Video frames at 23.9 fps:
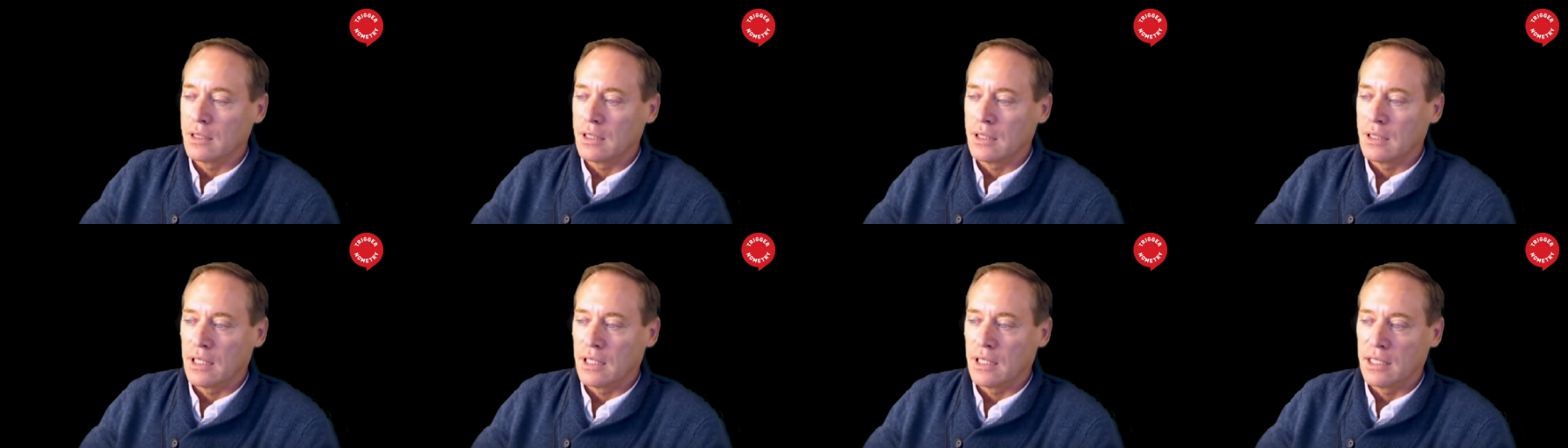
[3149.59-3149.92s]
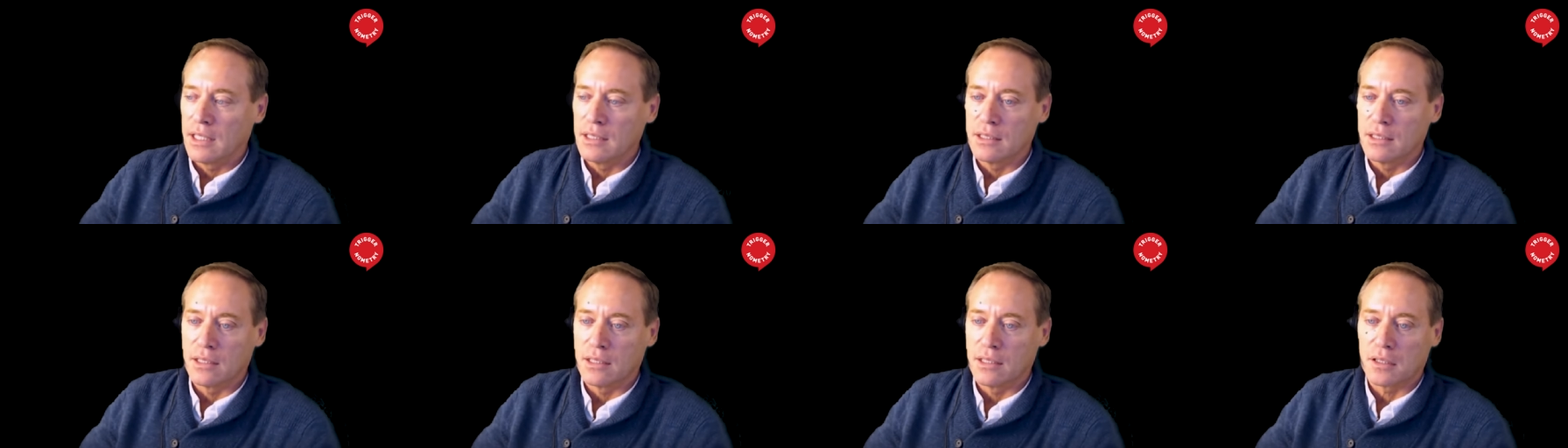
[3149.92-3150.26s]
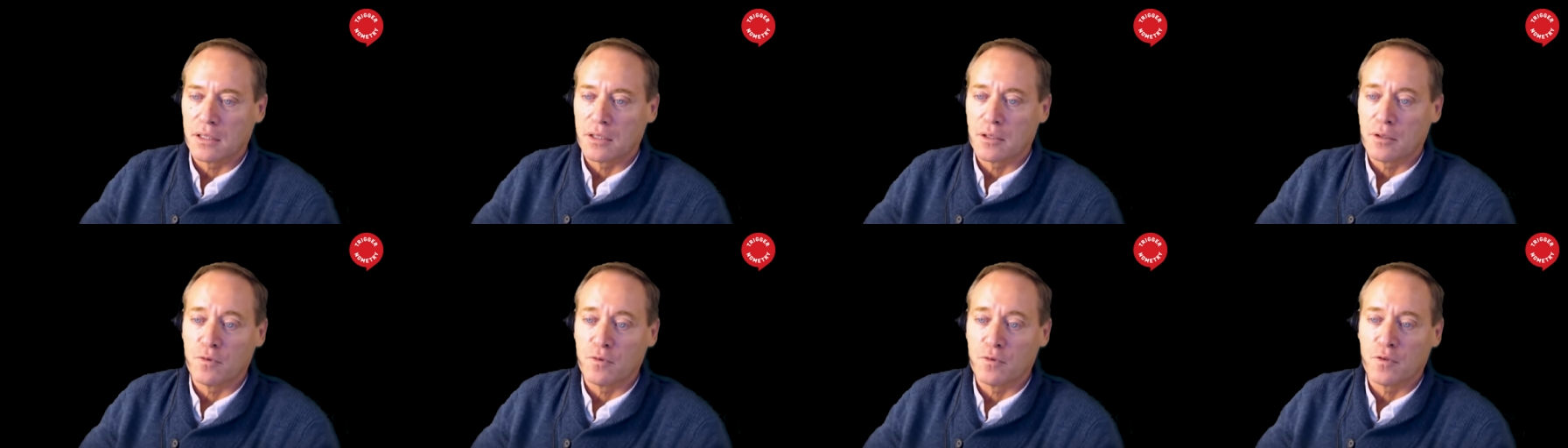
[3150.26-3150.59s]
the lines
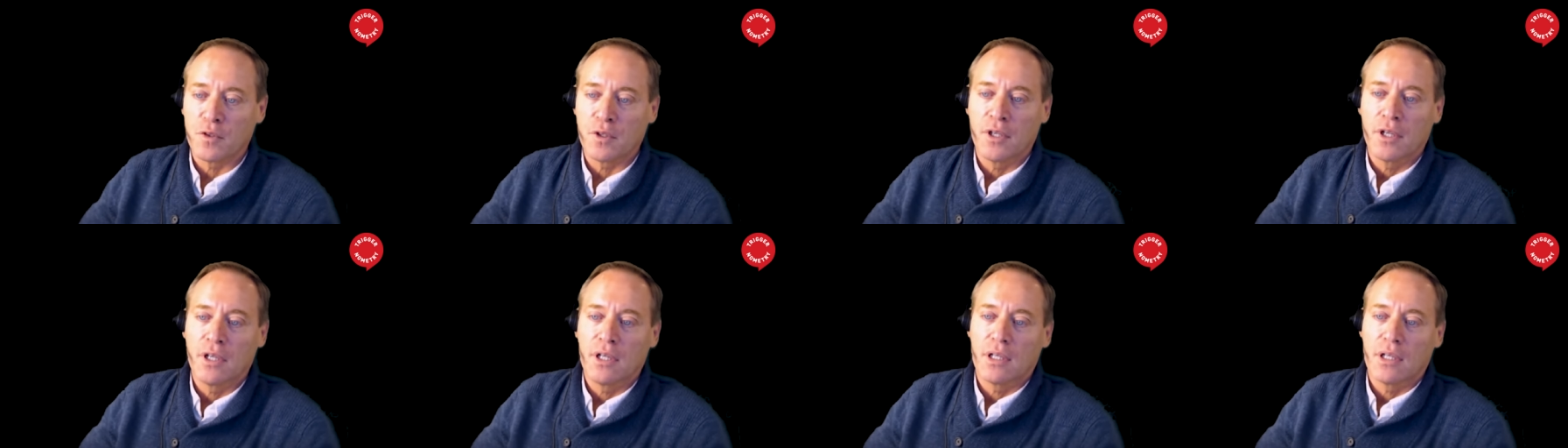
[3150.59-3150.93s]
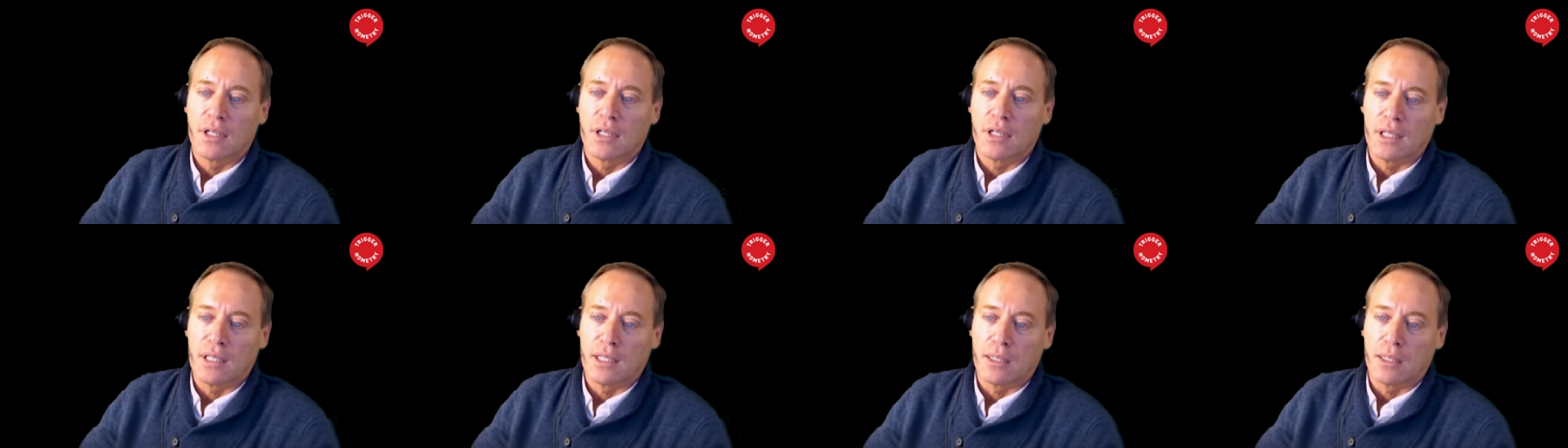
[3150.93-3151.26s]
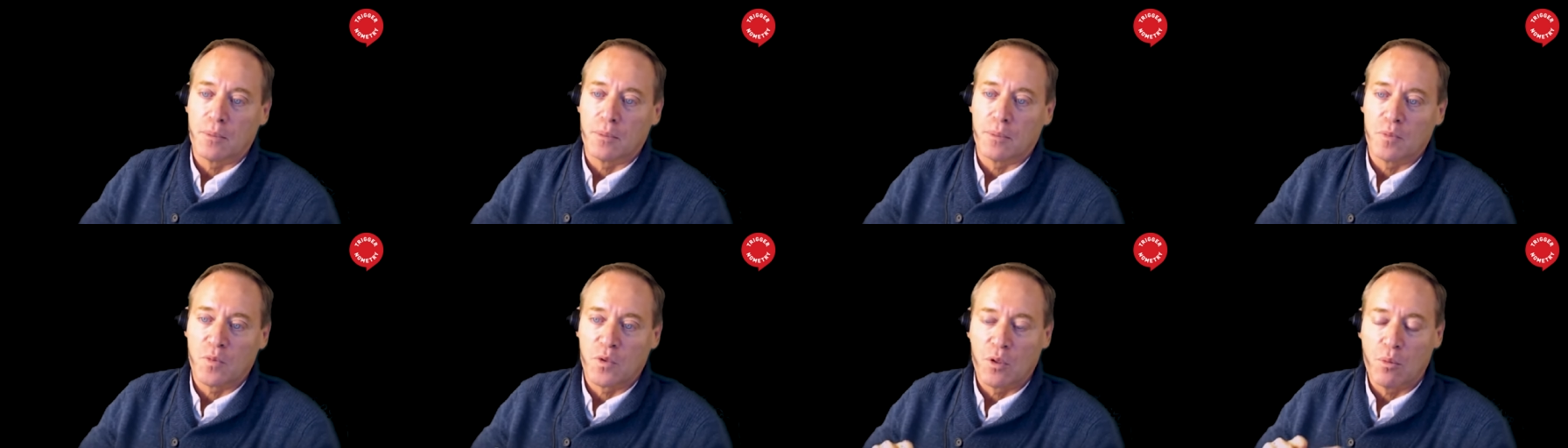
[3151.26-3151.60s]
of
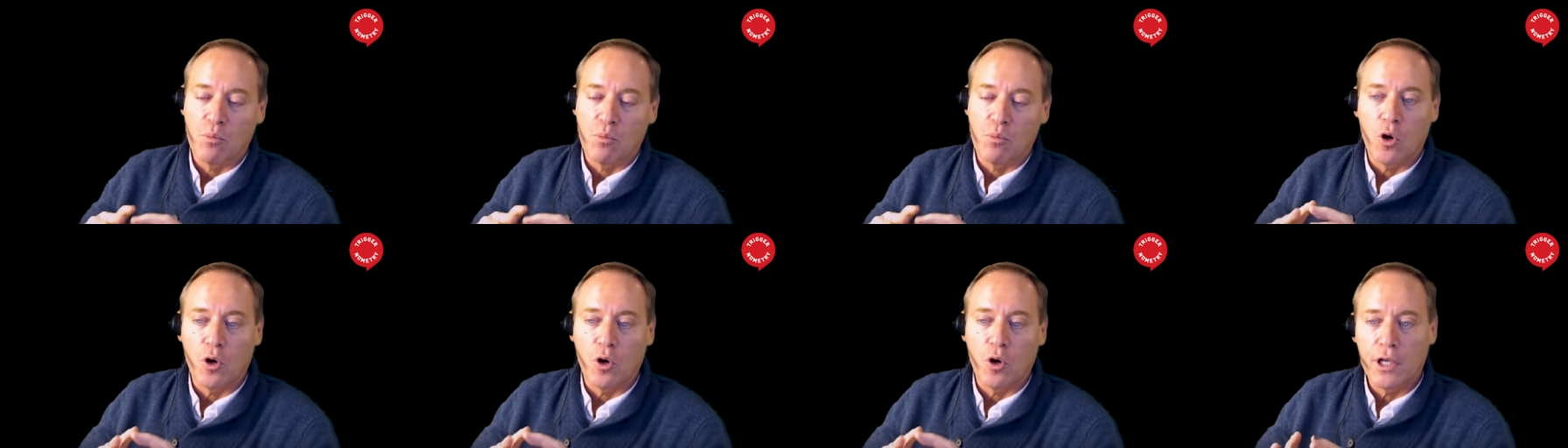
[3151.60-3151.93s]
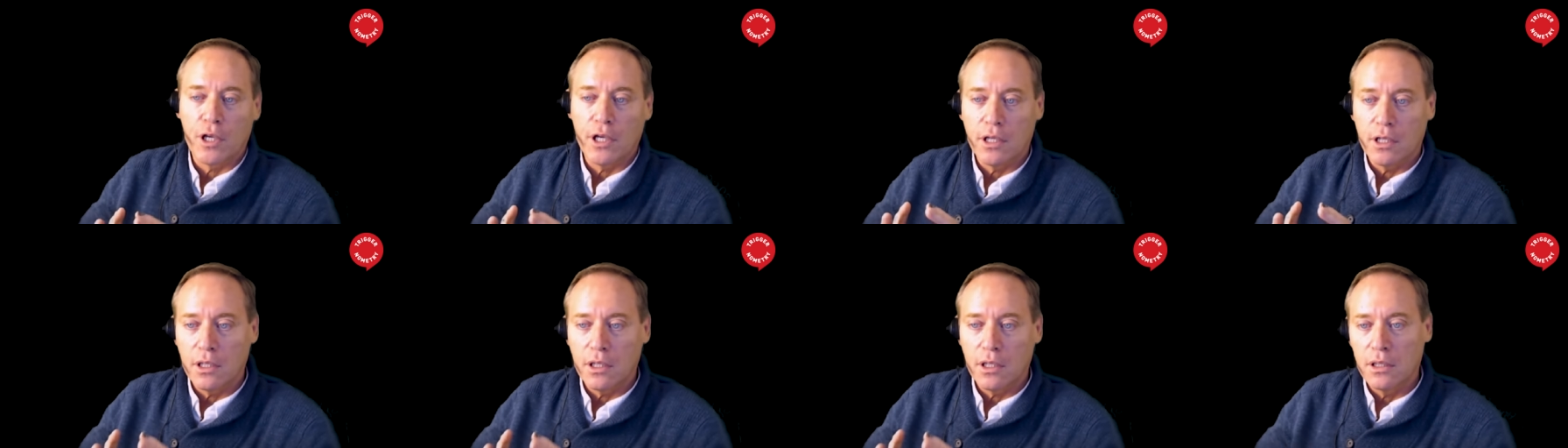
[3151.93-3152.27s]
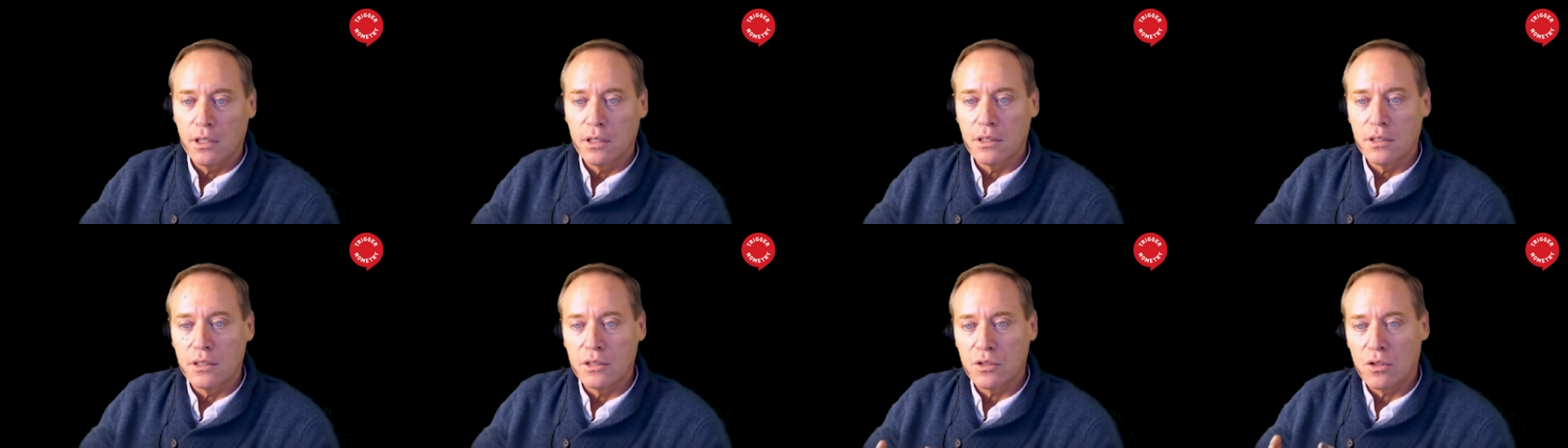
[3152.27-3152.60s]
um, the market
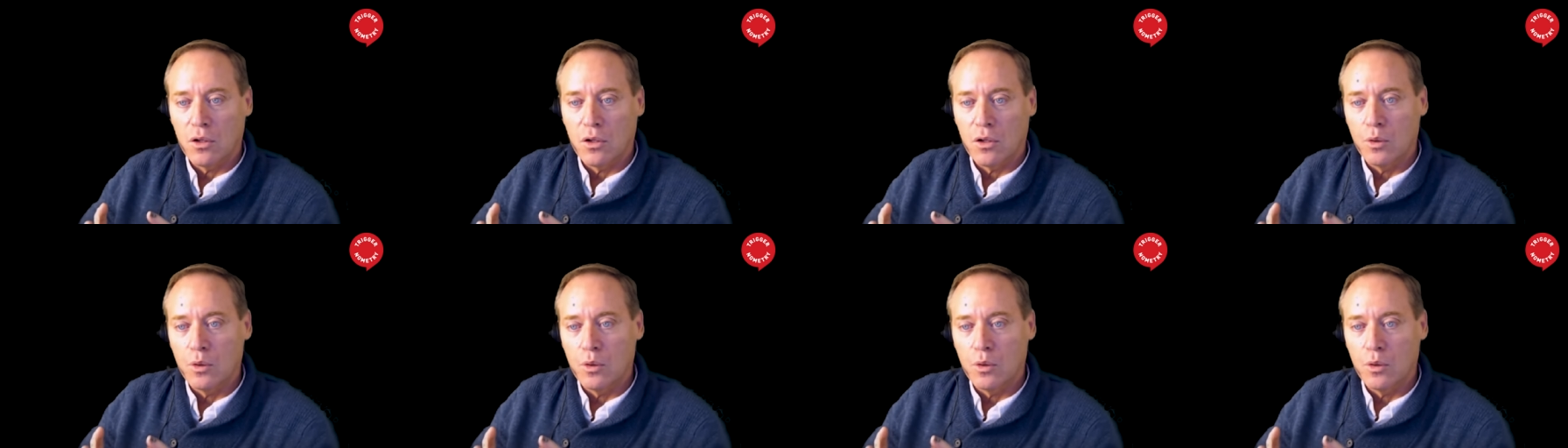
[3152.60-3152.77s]
is